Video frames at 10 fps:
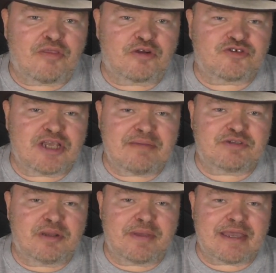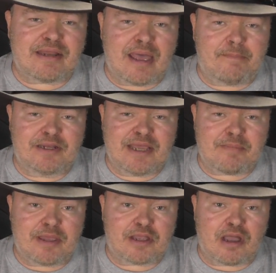There seems to be an
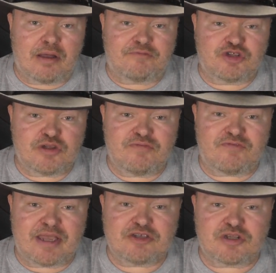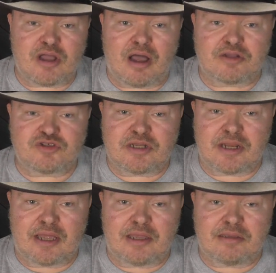epidemic of two-faced gods
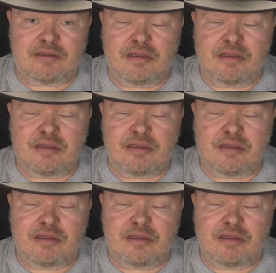today.